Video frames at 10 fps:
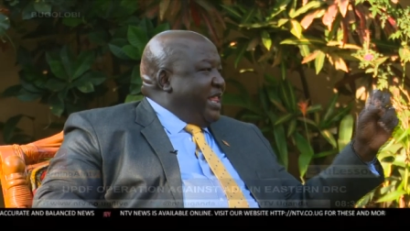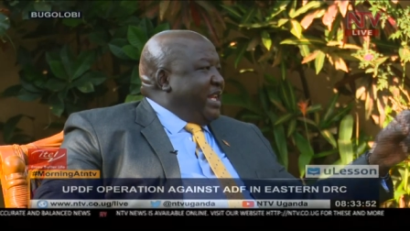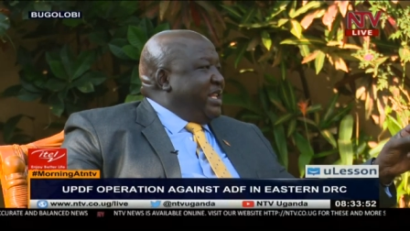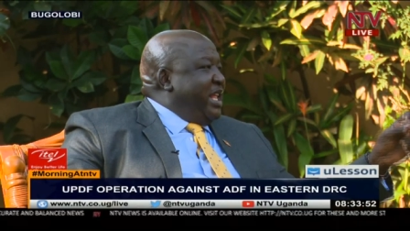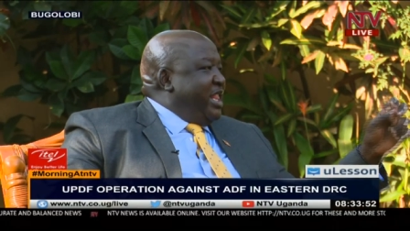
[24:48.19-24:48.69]

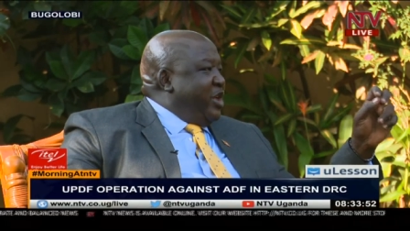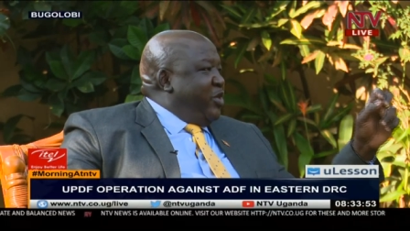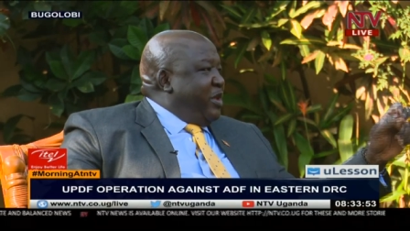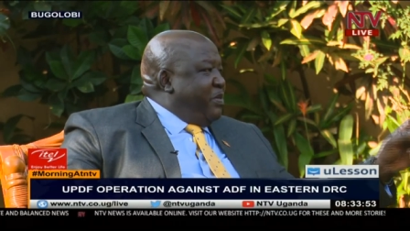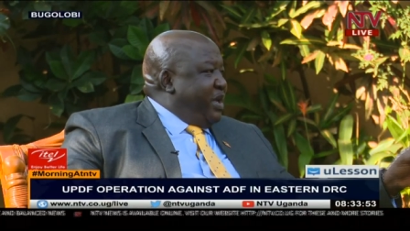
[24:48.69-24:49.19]
that
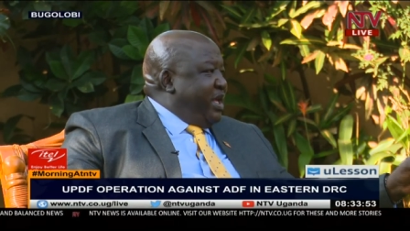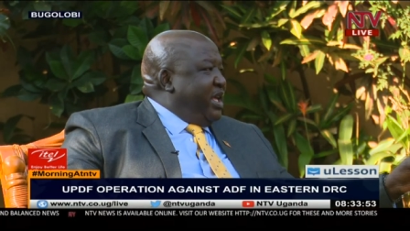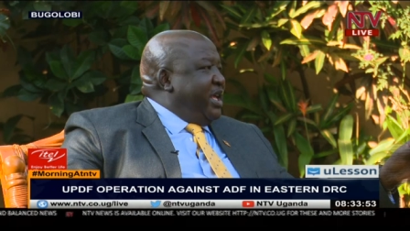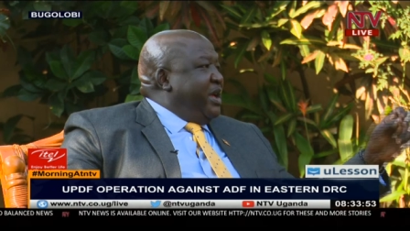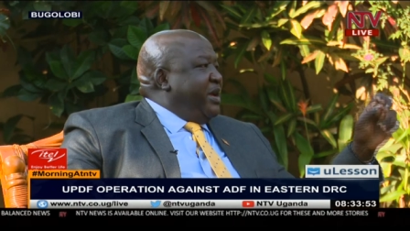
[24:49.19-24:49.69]
there will
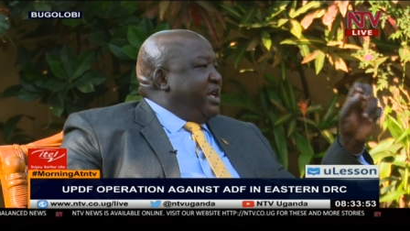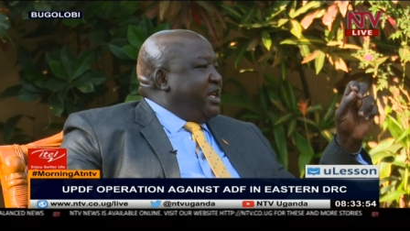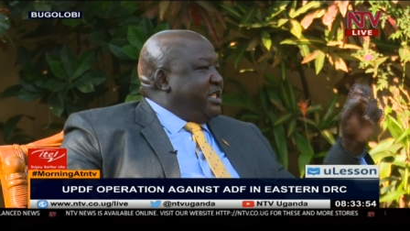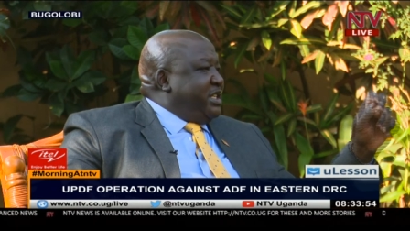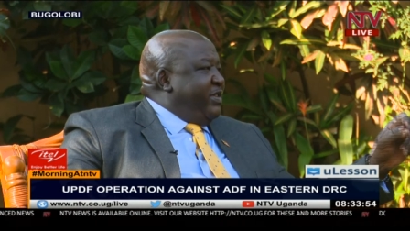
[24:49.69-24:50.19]
be
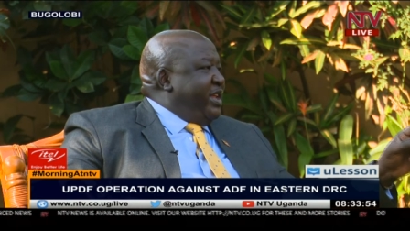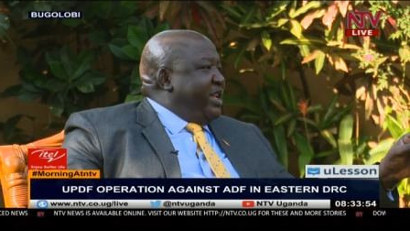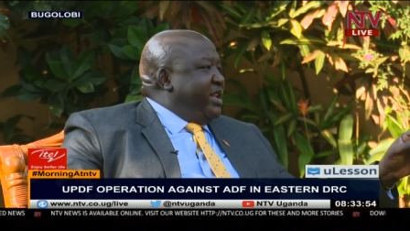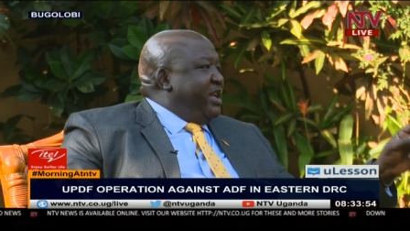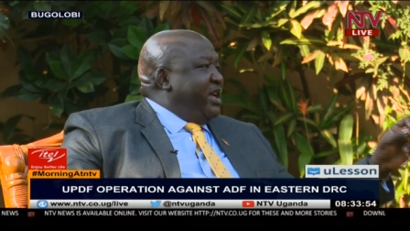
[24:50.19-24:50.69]
uh,
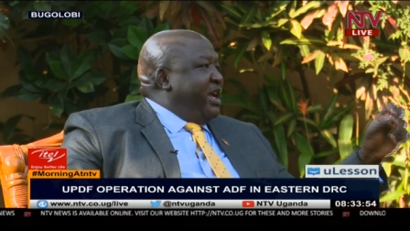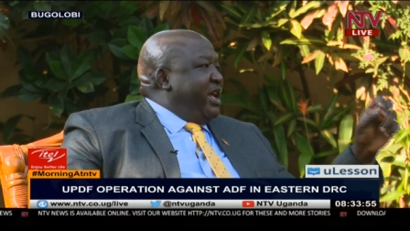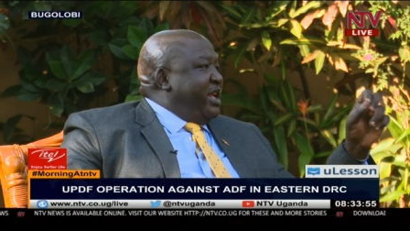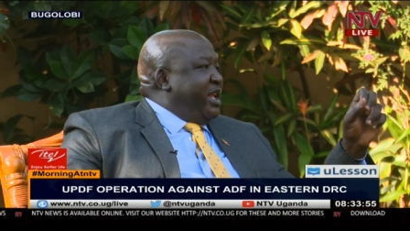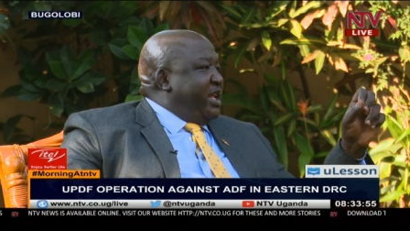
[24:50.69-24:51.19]
civilian
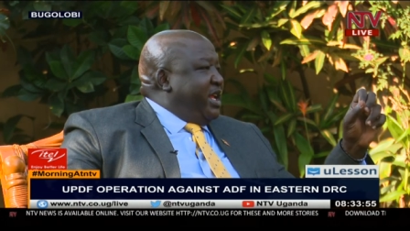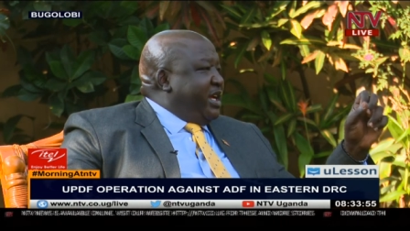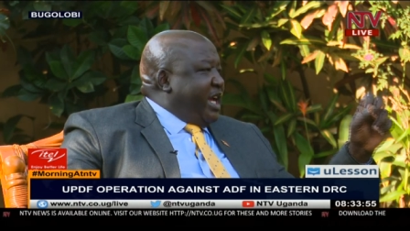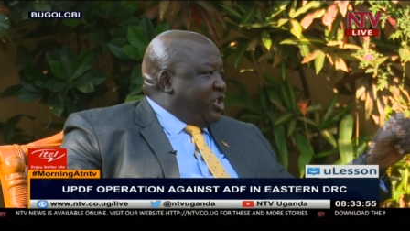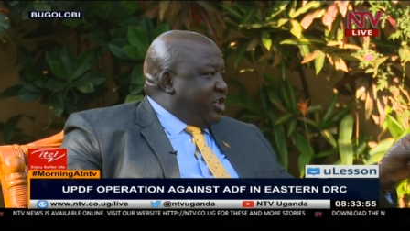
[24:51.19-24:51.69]
and, and
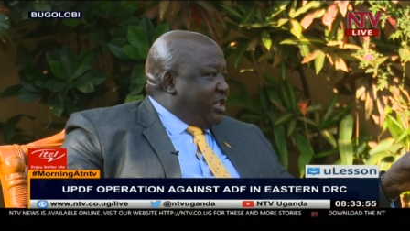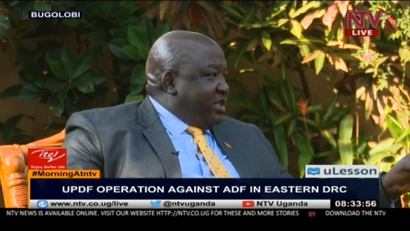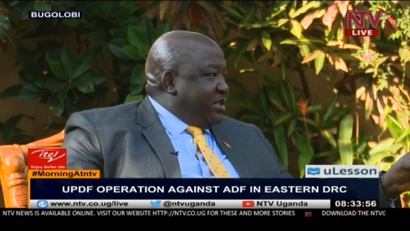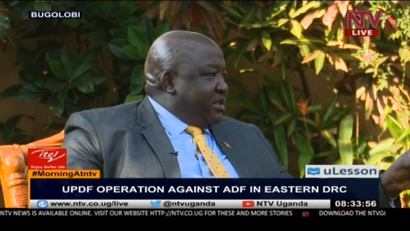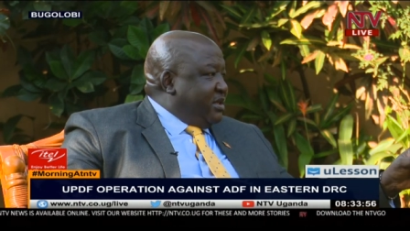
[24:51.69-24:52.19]
uh,
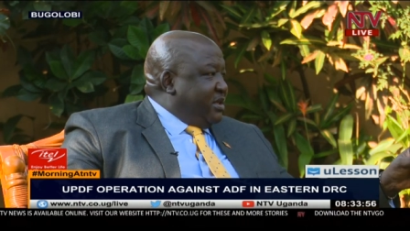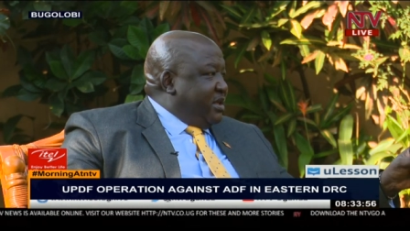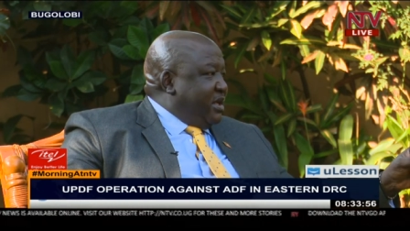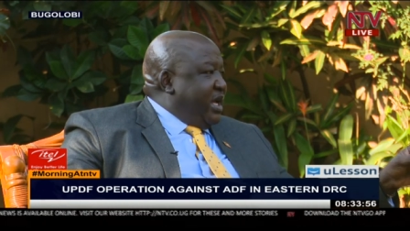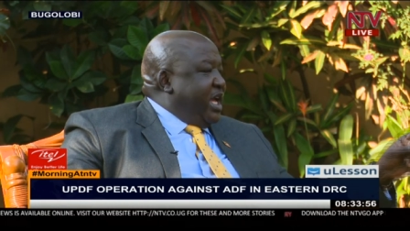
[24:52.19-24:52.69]
casualties,
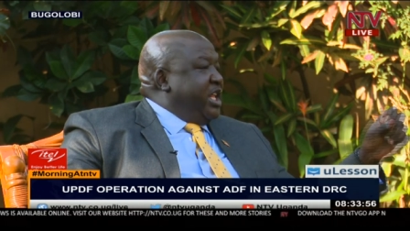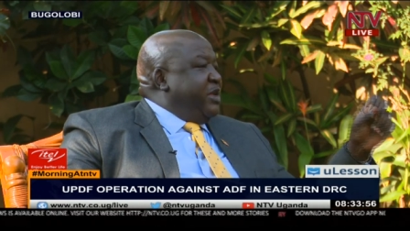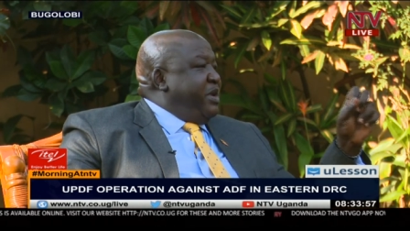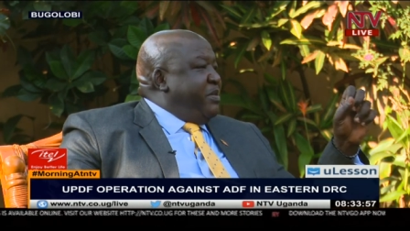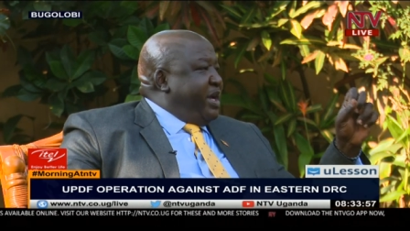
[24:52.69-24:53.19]
and there
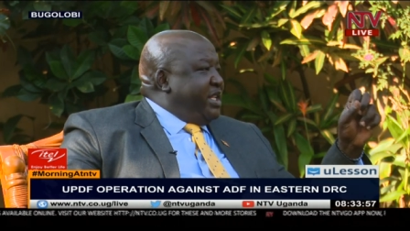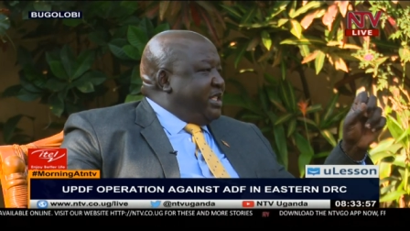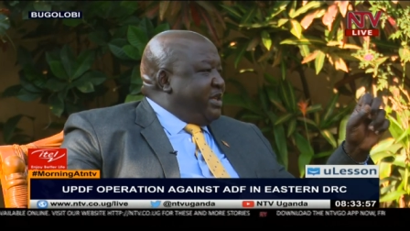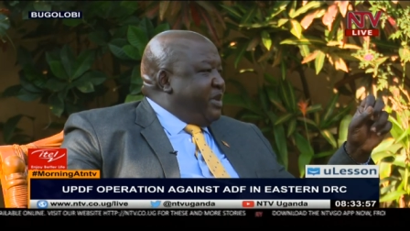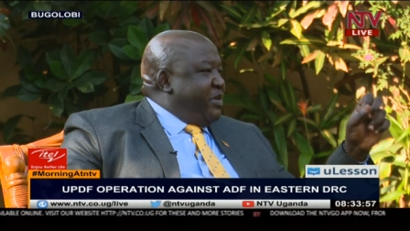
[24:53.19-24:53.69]
will be might
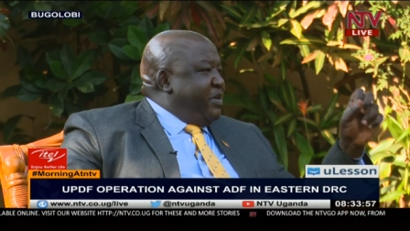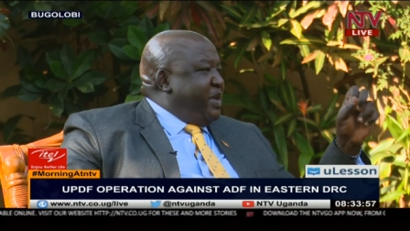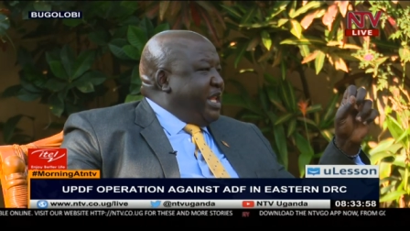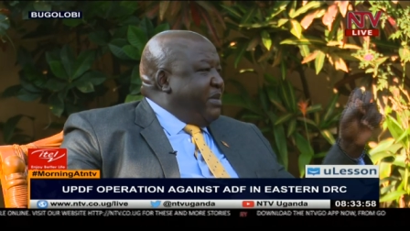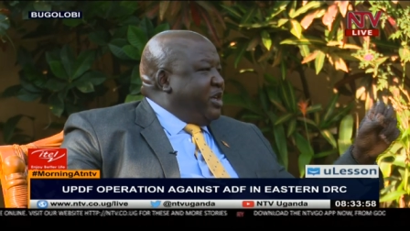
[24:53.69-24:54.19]
there may
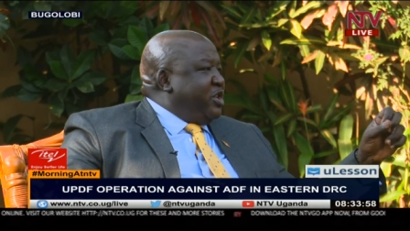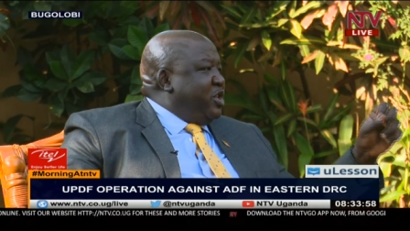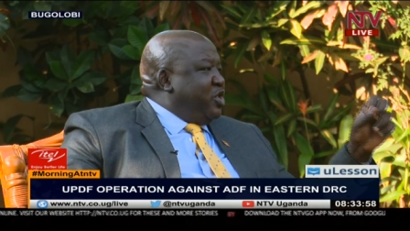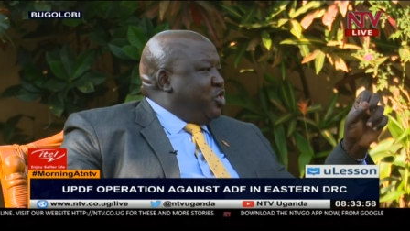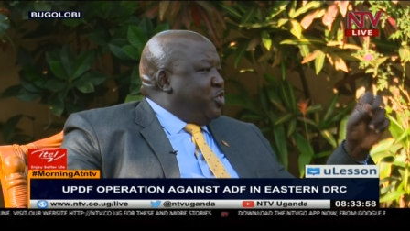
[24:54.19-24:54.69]
be damage
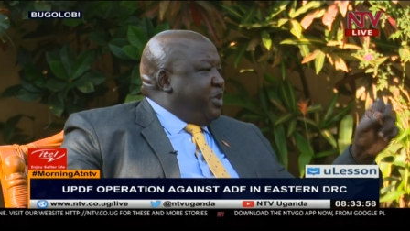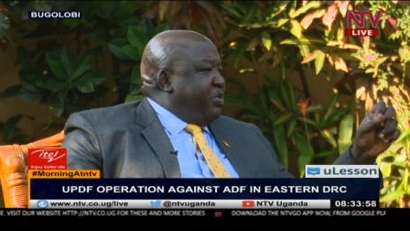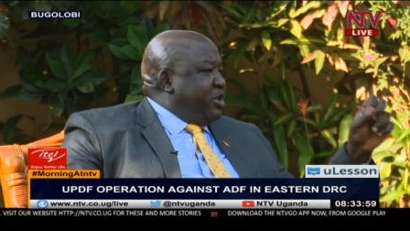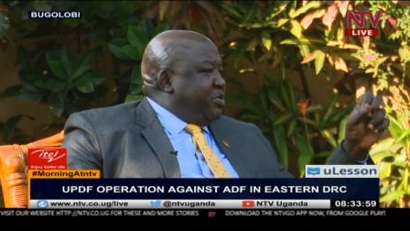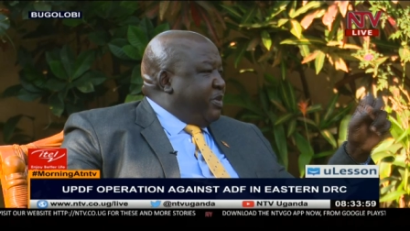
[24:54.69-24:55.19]
to
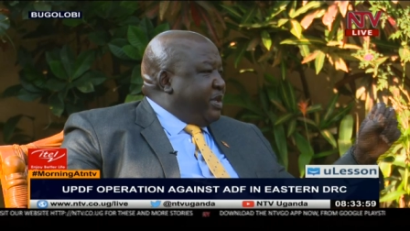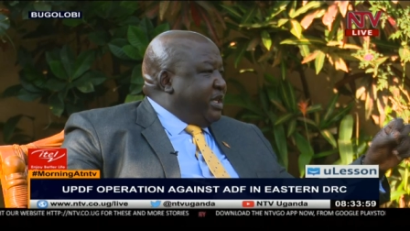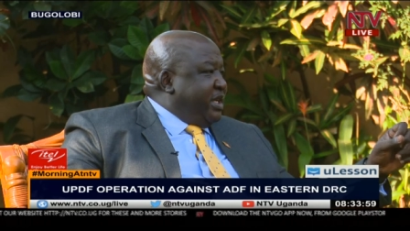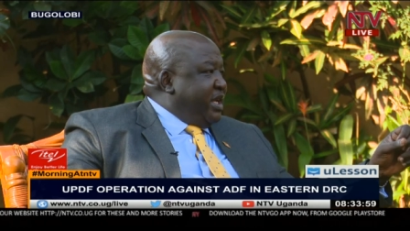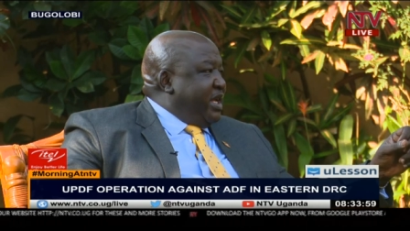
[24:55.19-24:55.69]
people's
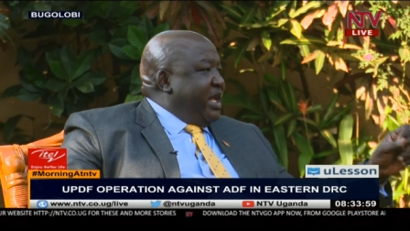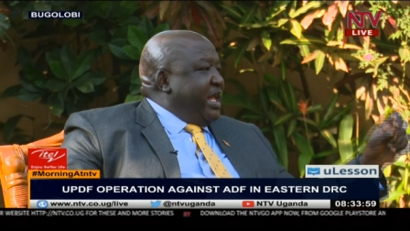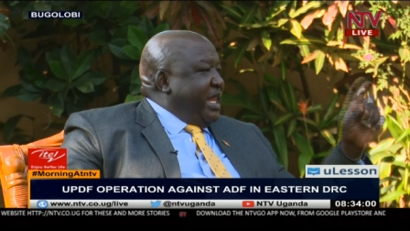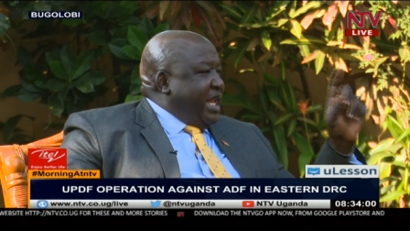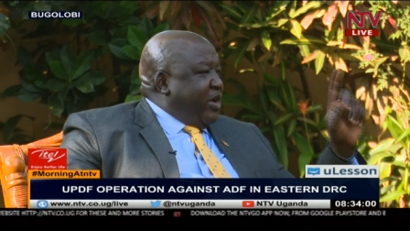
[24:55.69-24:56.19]
property.
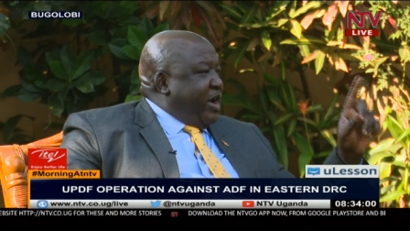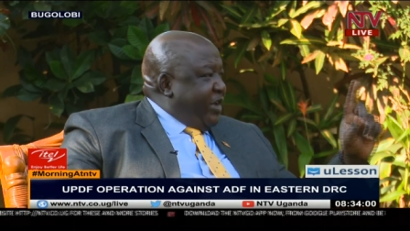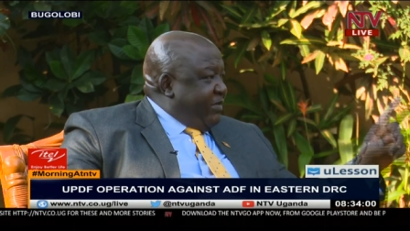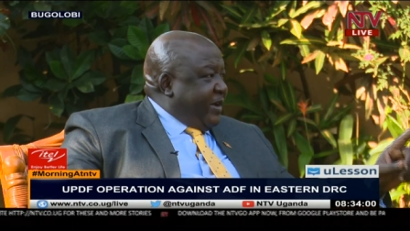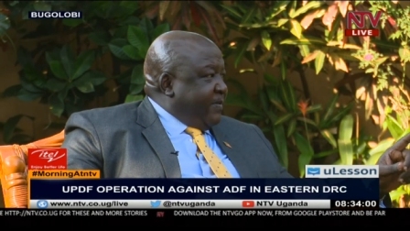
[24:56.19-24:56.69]
Now,
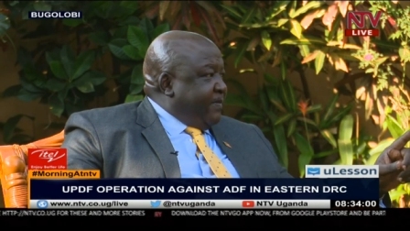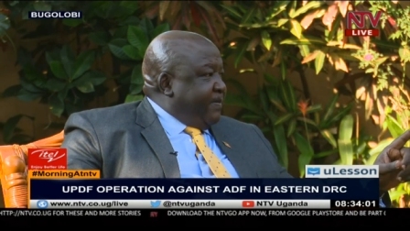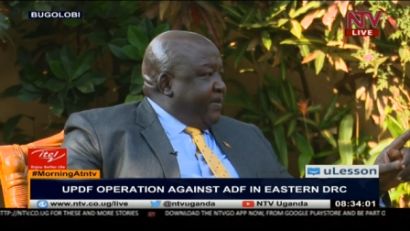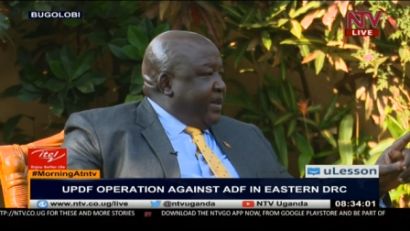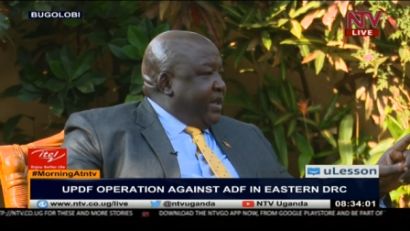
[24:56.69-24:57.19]
however,
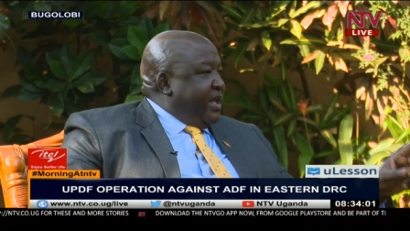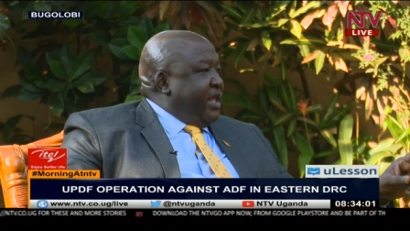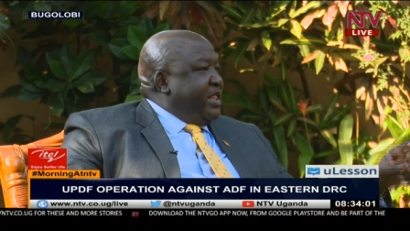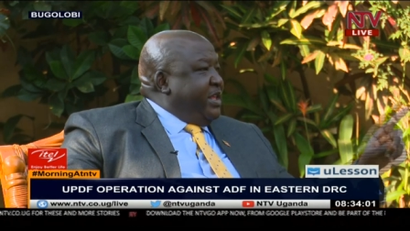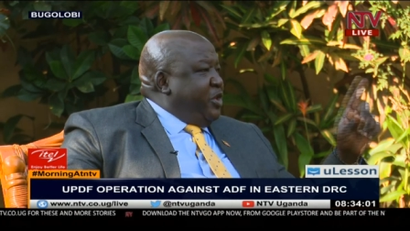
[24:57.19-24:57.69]

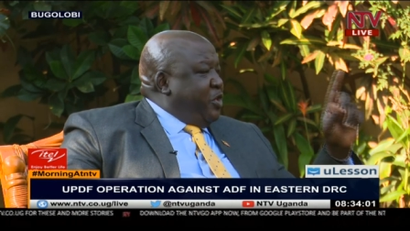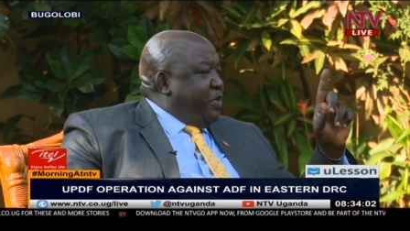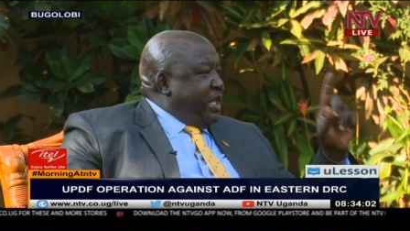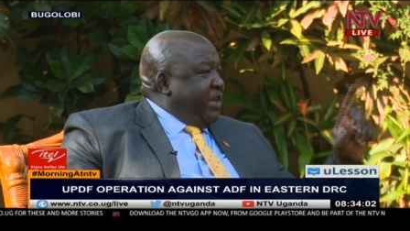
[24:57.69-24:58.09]
the U P